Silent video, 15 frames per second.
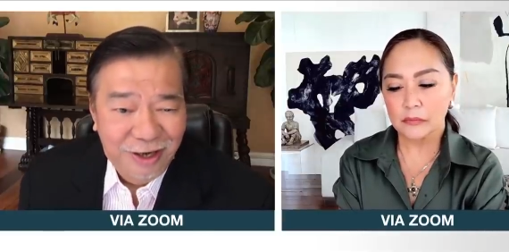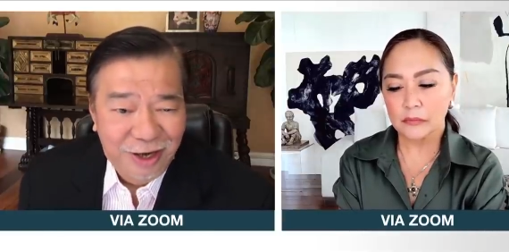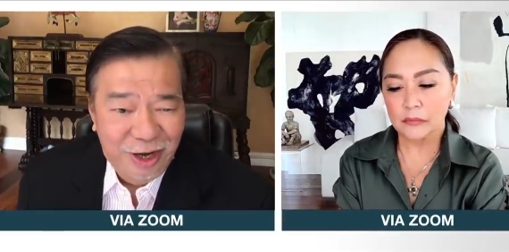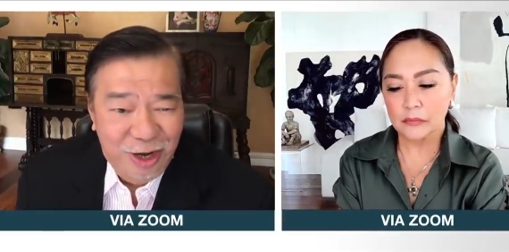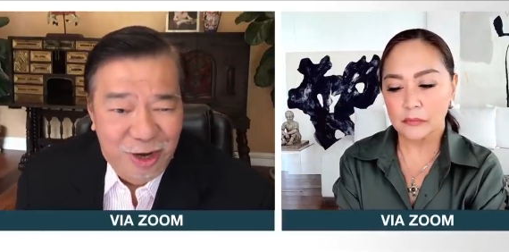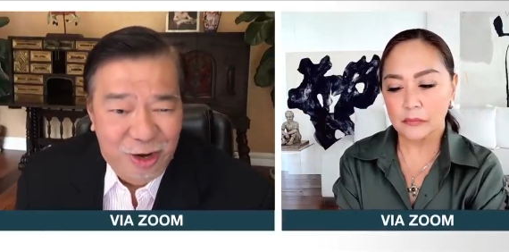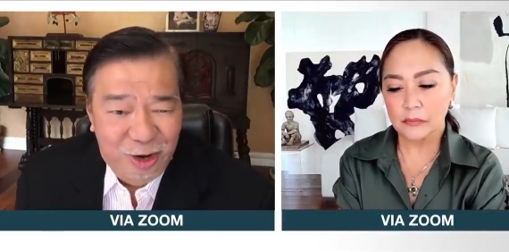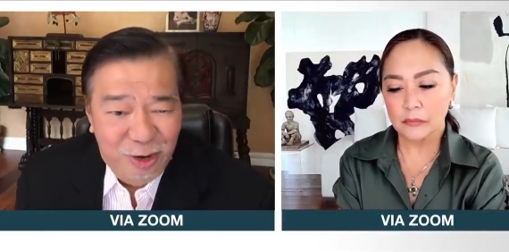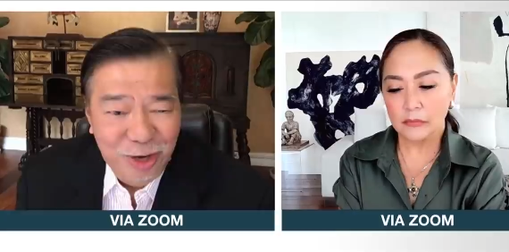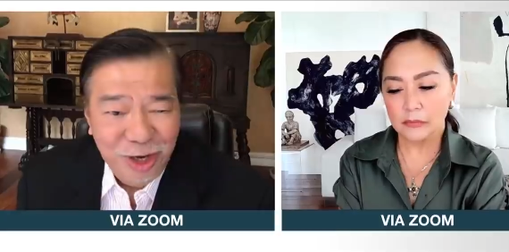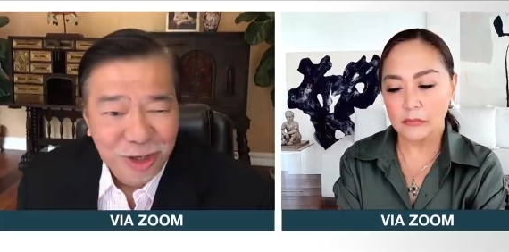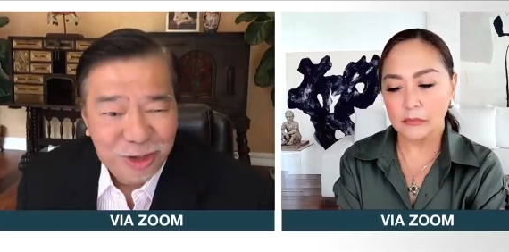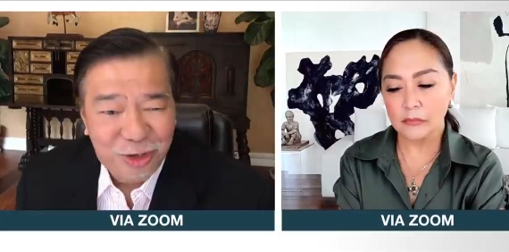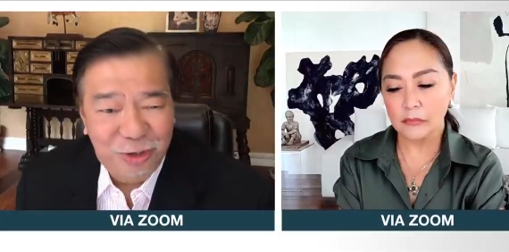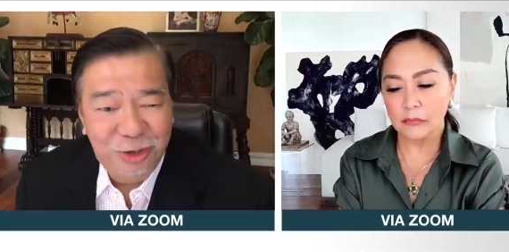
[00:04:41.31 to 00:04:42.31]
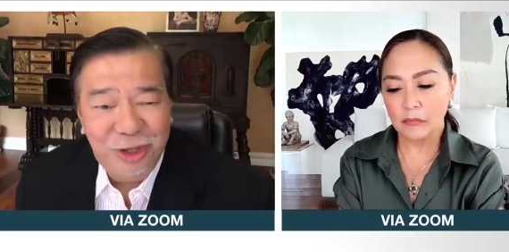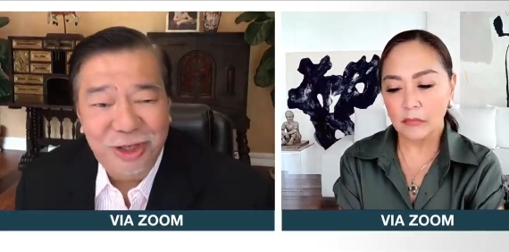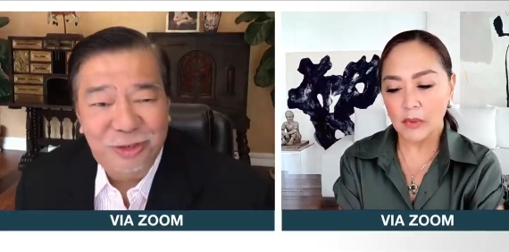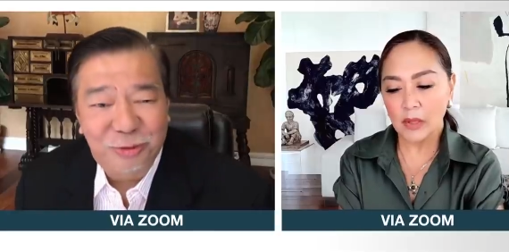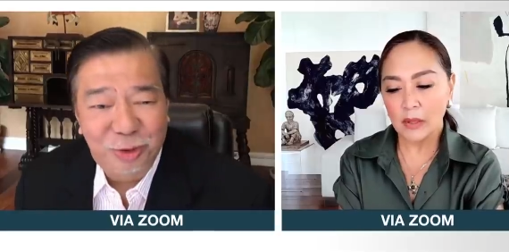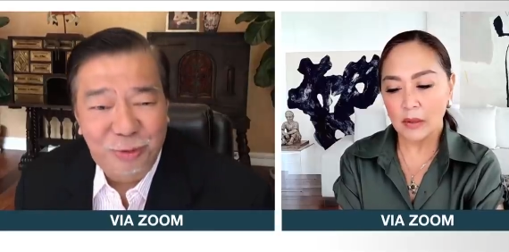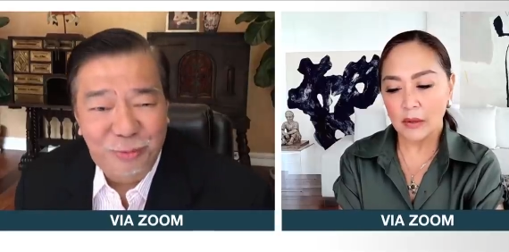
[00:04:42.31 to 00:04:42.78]
Speaker 1: You know, so mm. this will
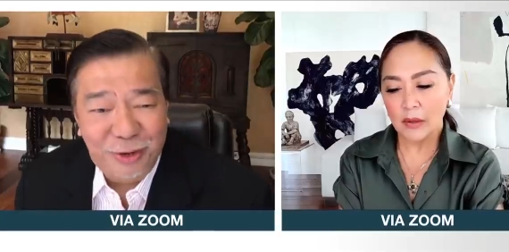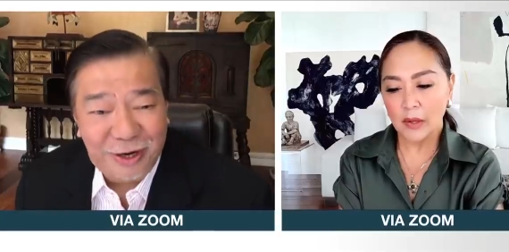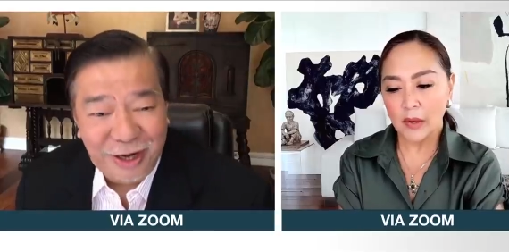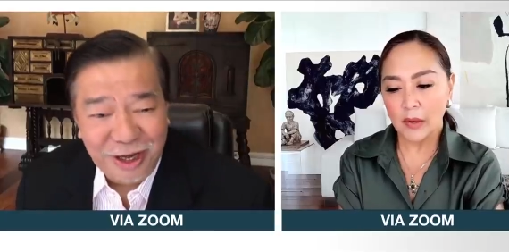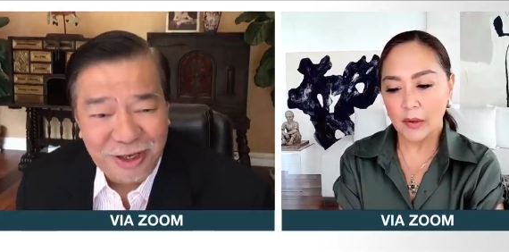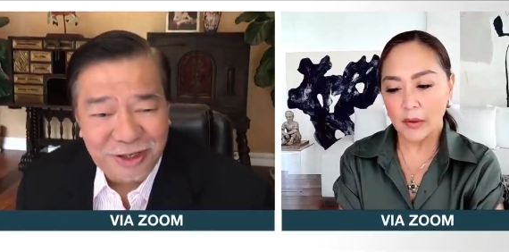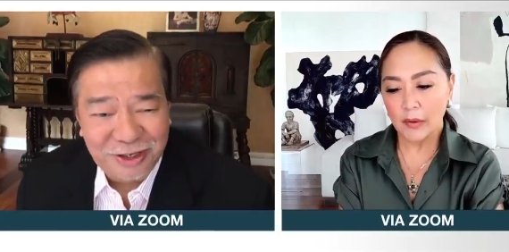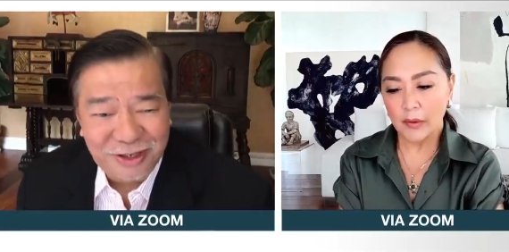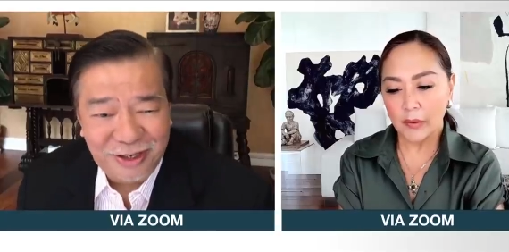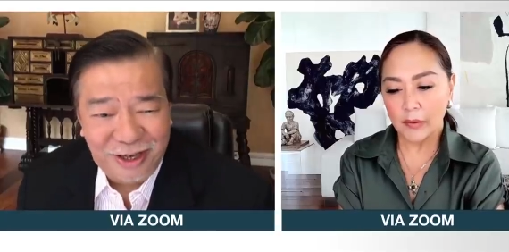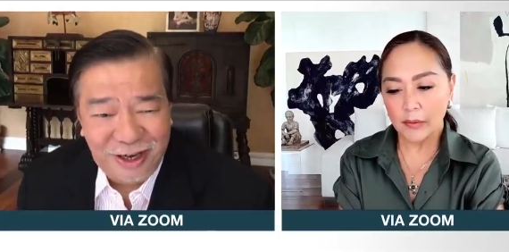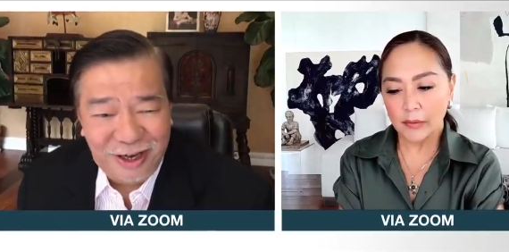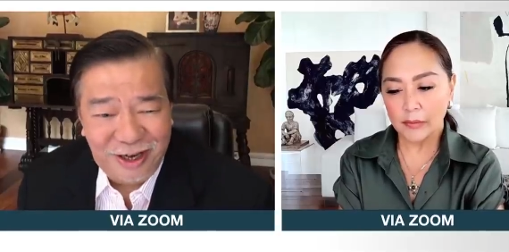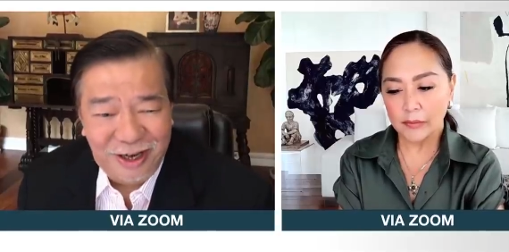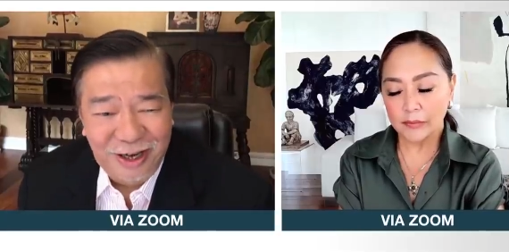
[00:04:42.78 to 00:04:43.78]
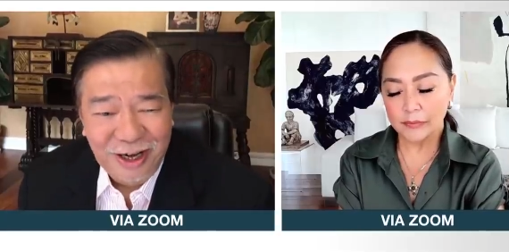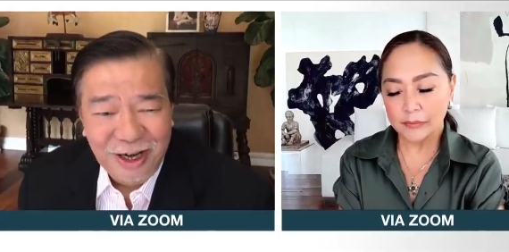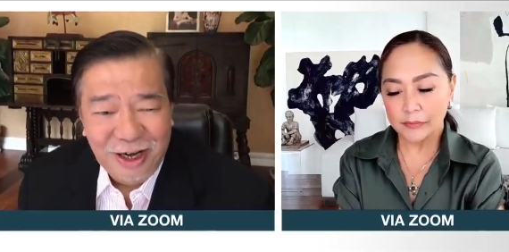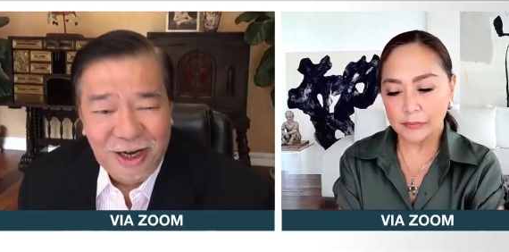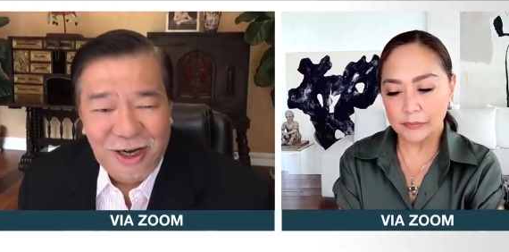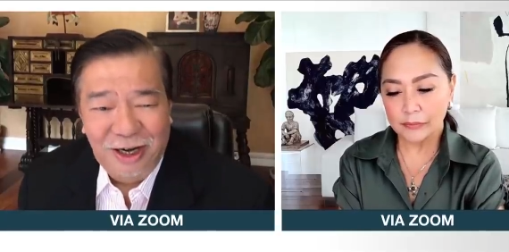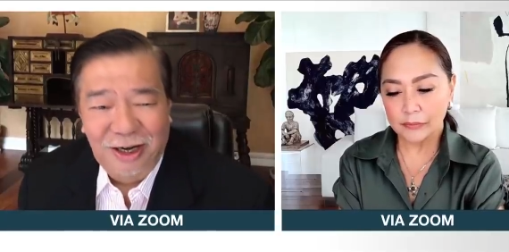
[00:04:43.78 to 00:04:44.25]
be raised, uh,
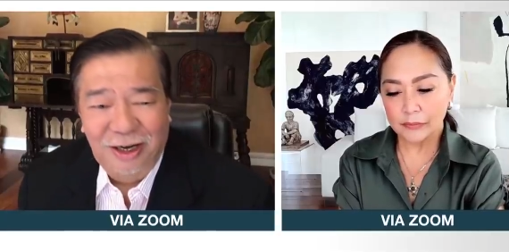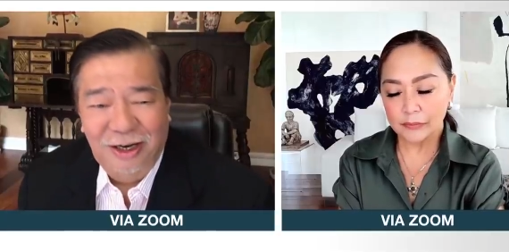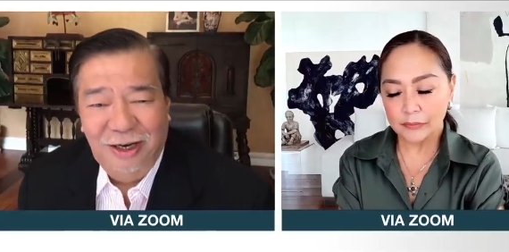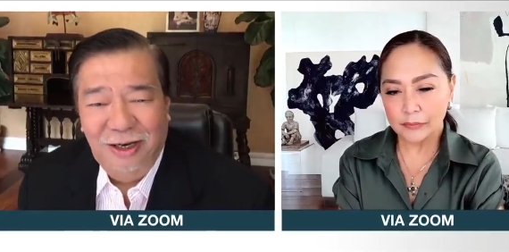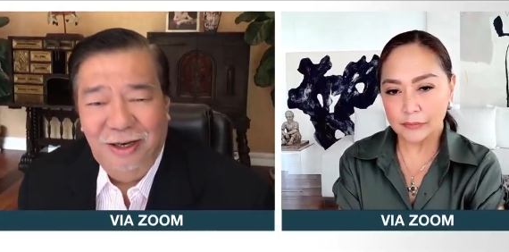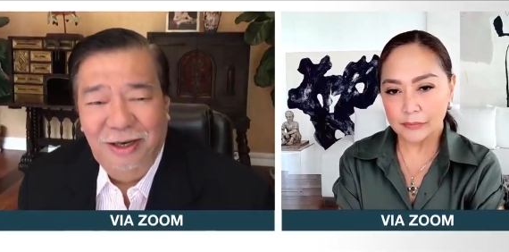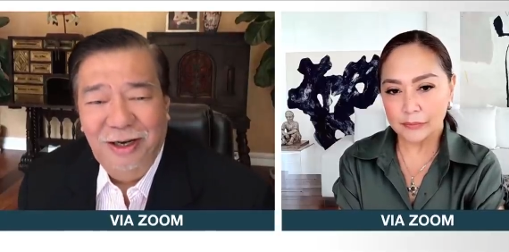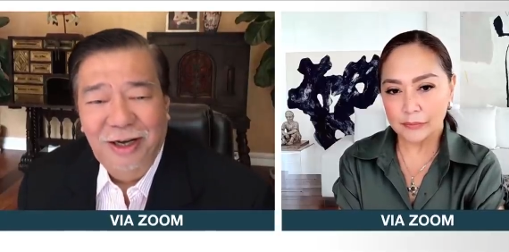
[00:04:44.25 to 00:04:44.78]
uh,